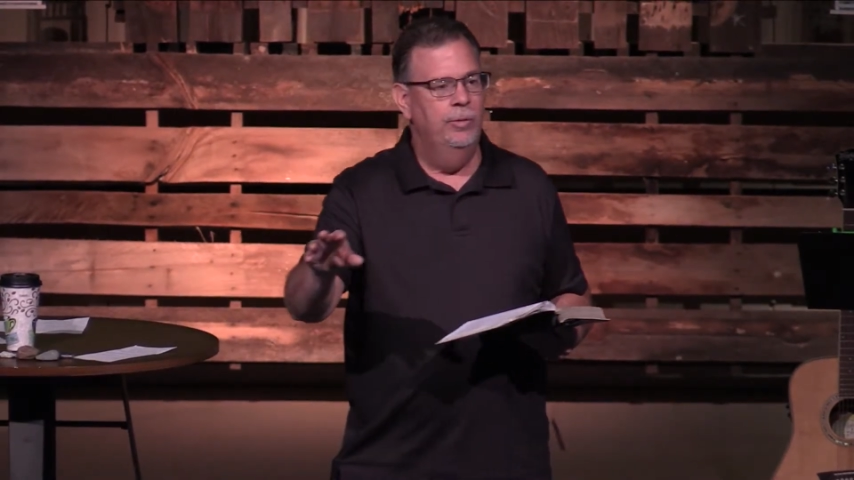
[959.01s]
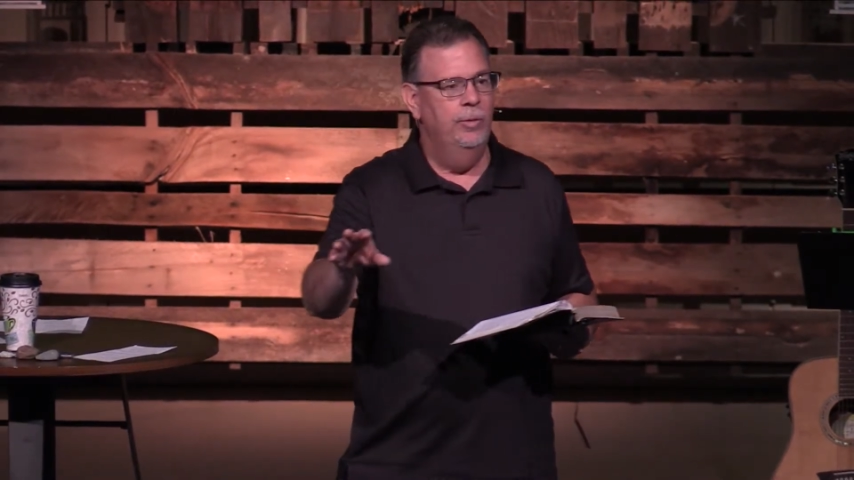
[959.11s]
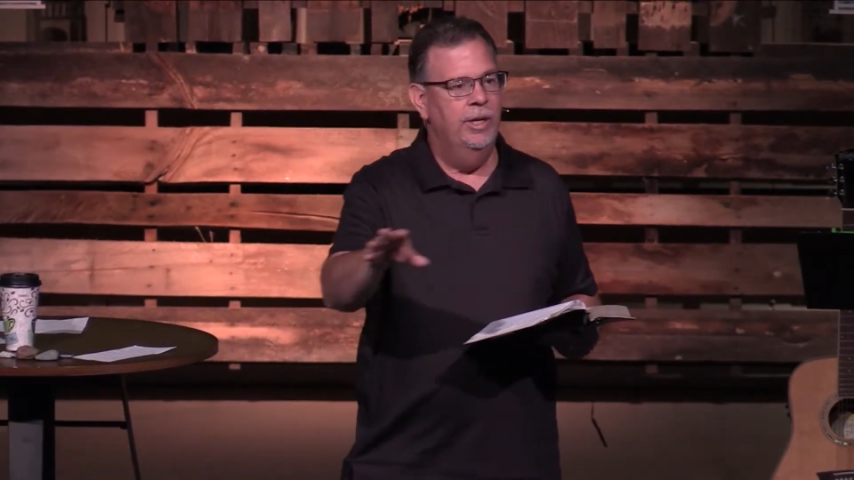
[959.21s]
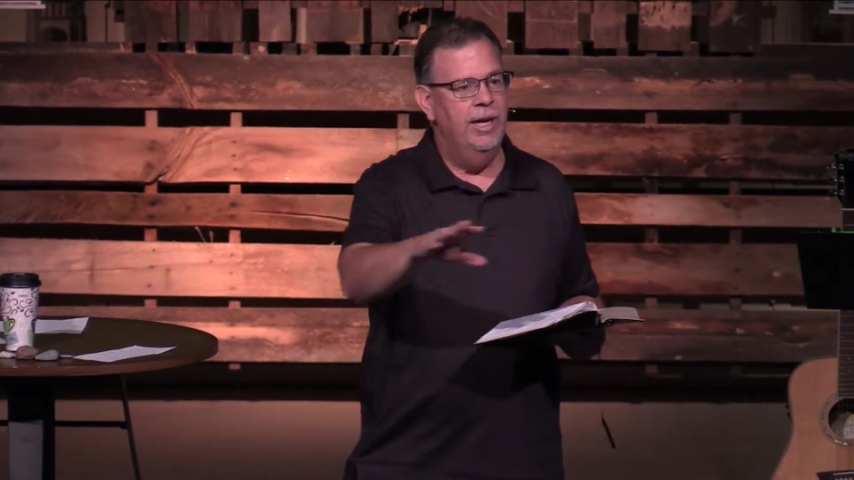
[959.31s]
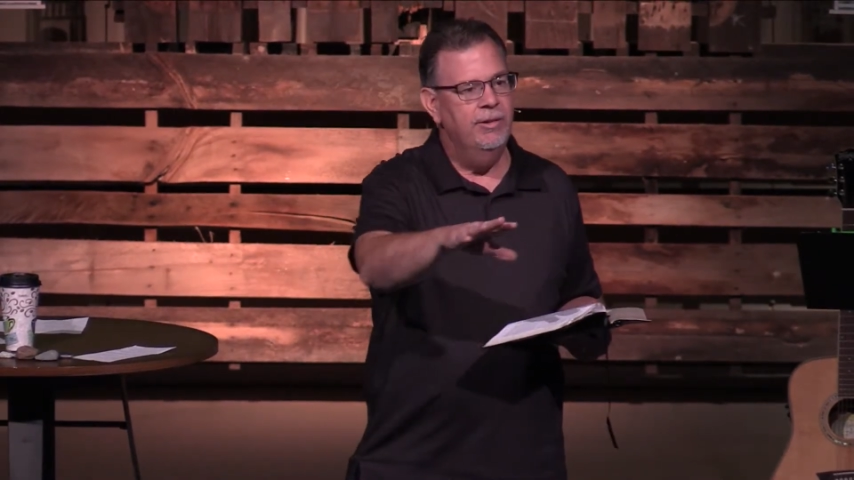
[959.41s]

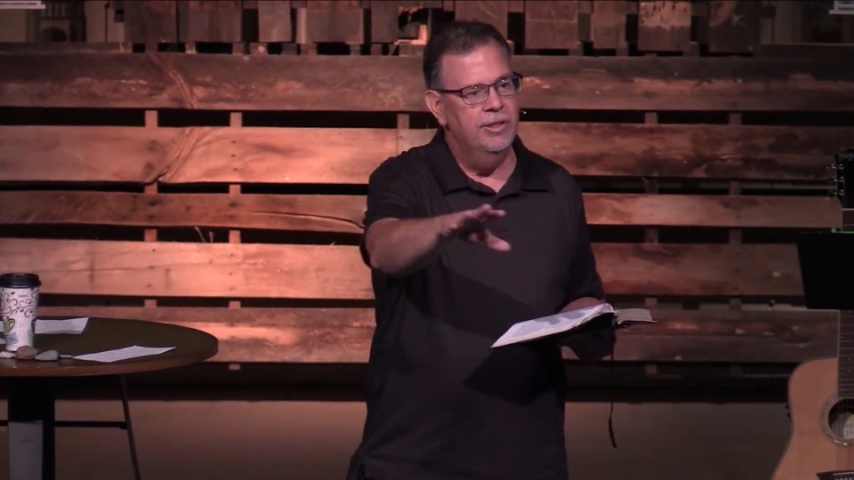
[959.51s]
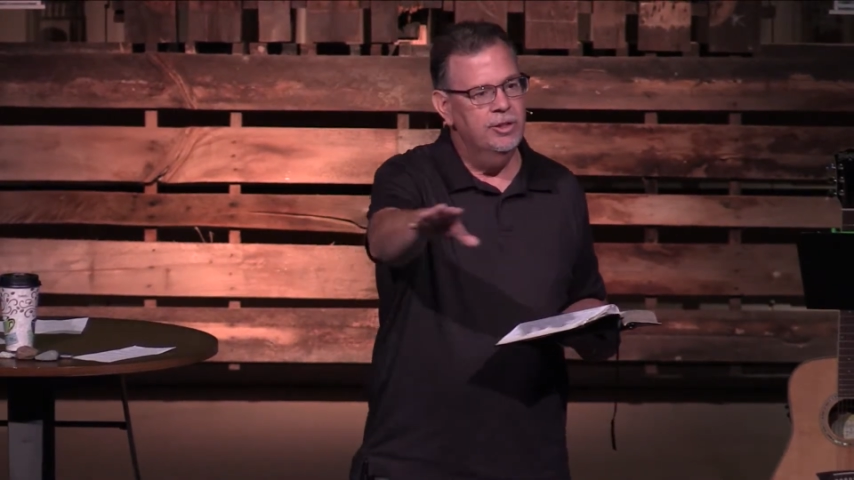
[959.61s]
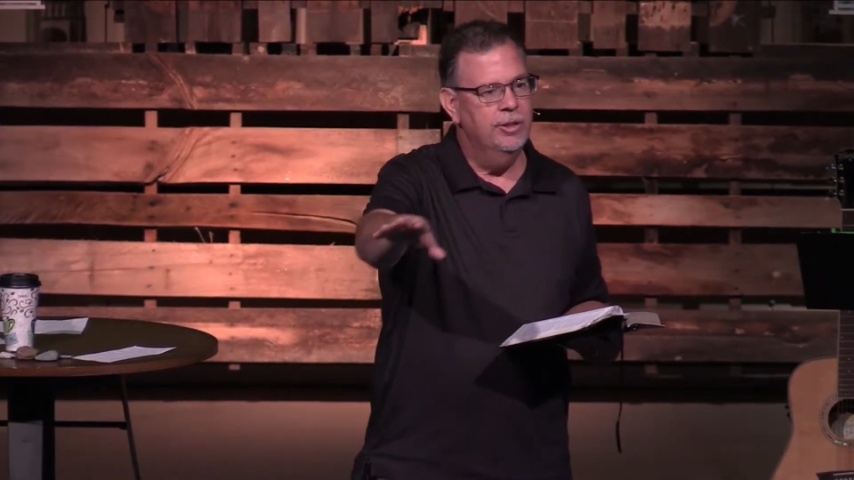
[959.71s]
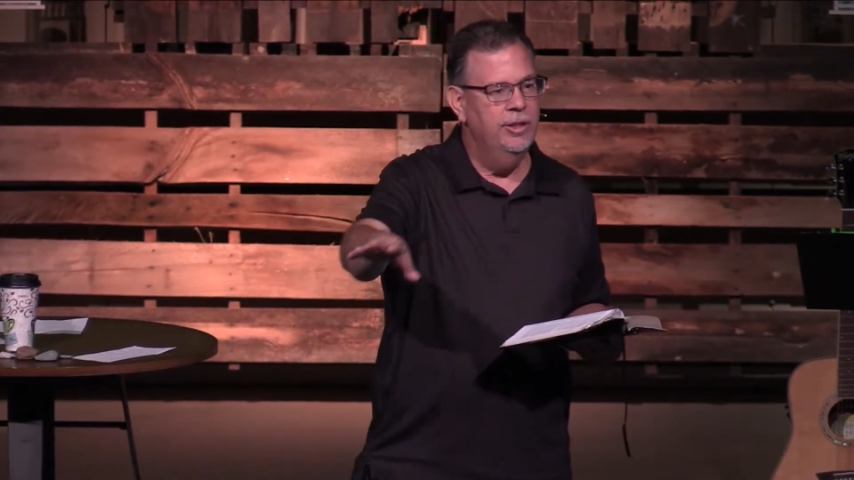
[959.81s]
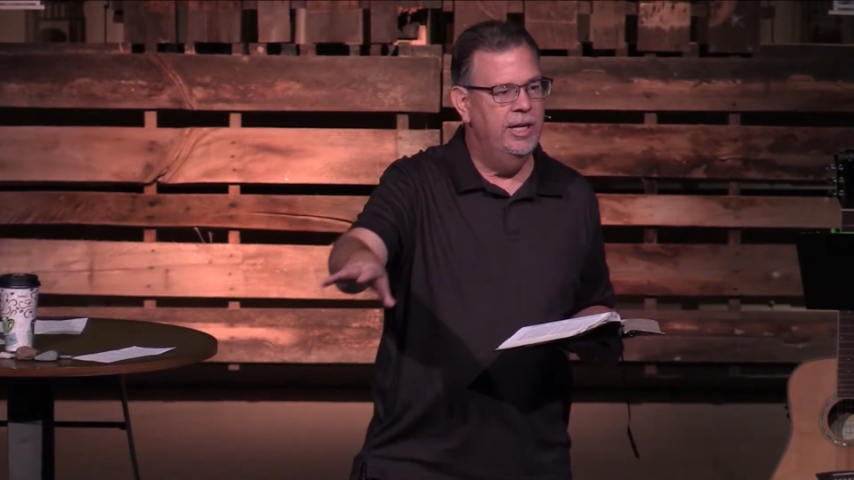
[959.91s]
we had
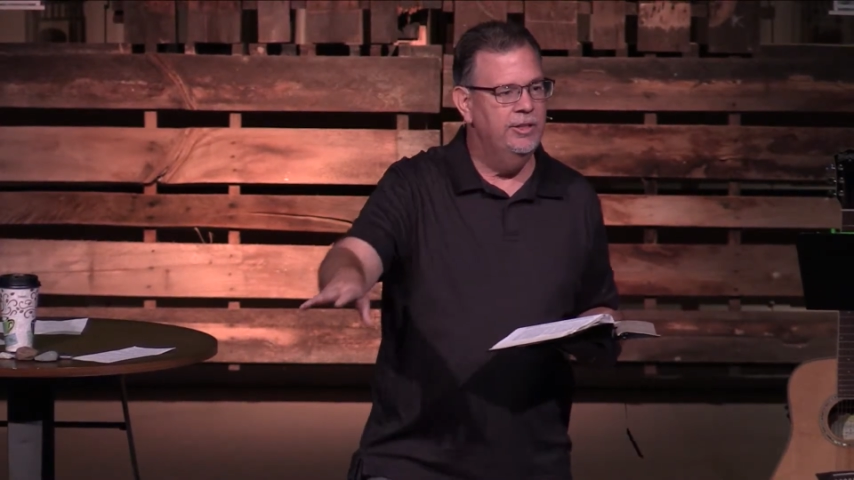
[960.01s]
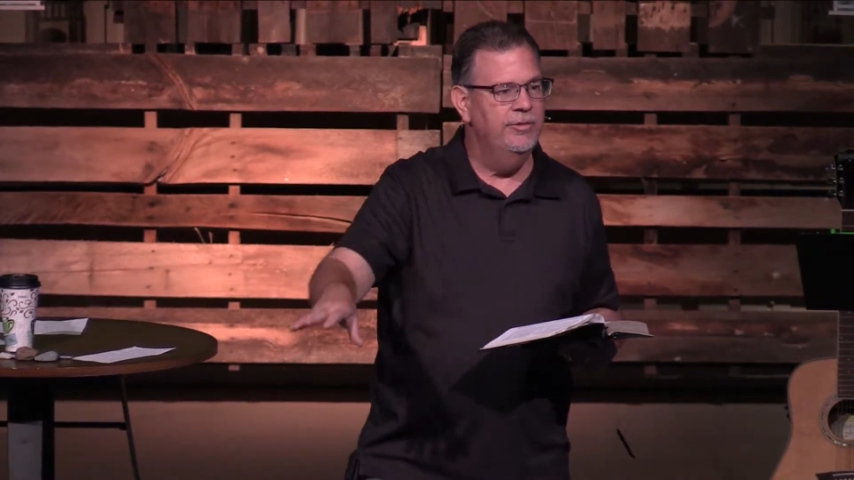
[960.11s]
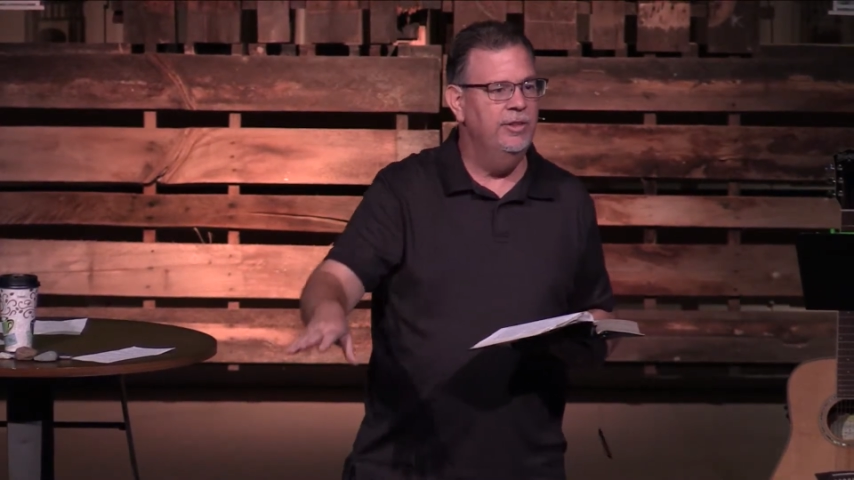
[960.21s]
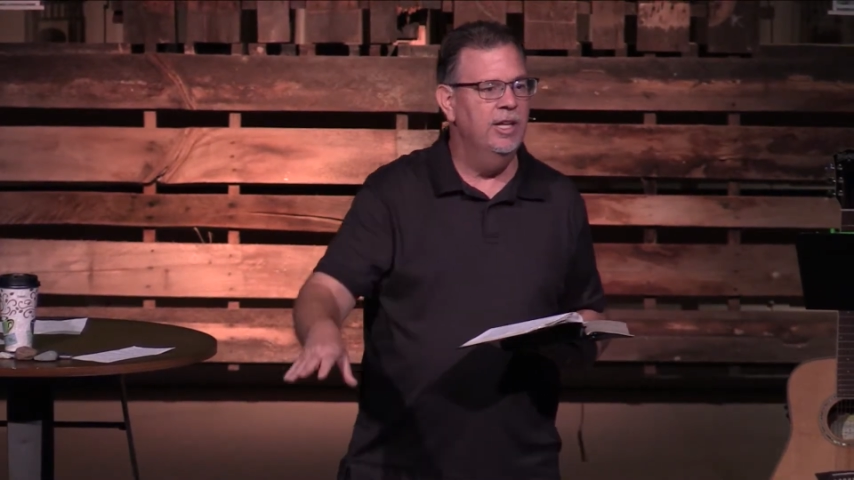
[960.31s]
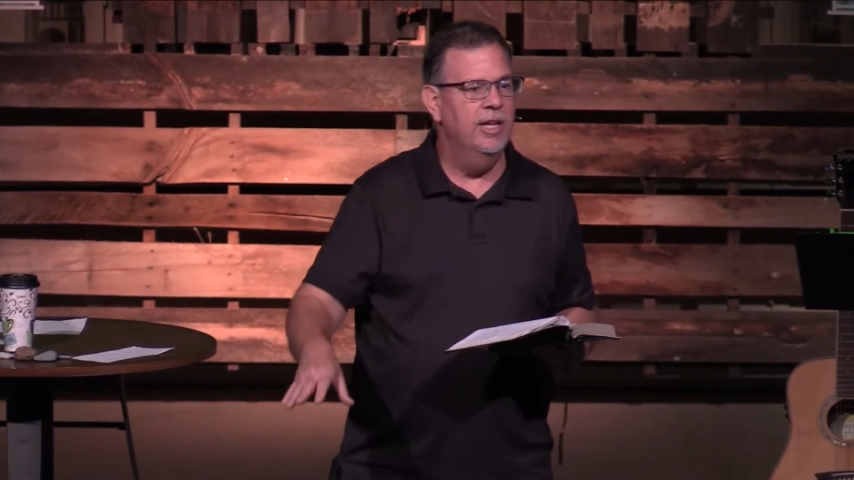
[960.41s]
you
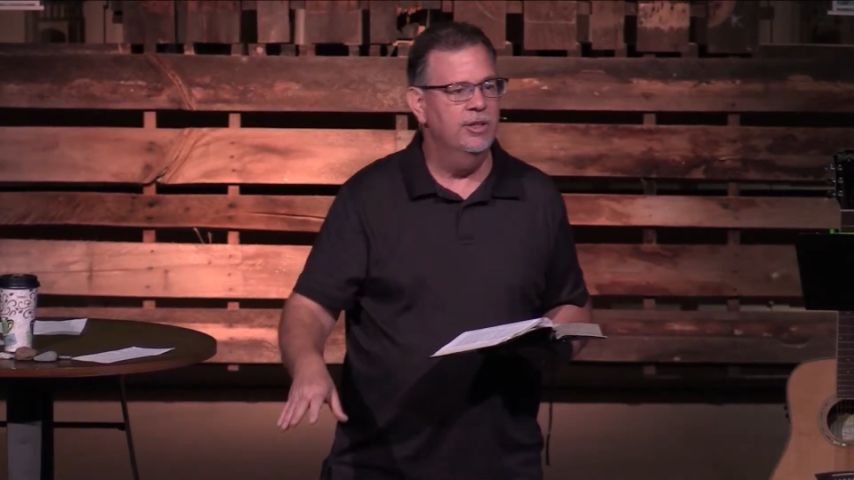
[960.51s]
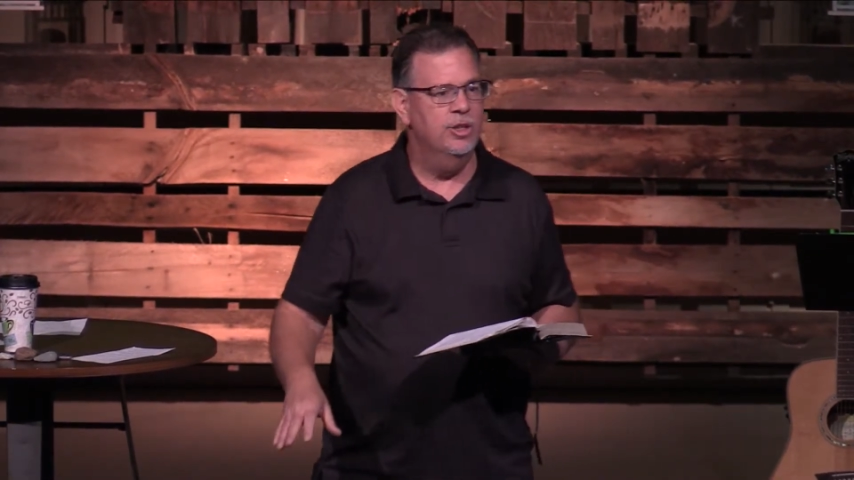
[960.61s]
fill out a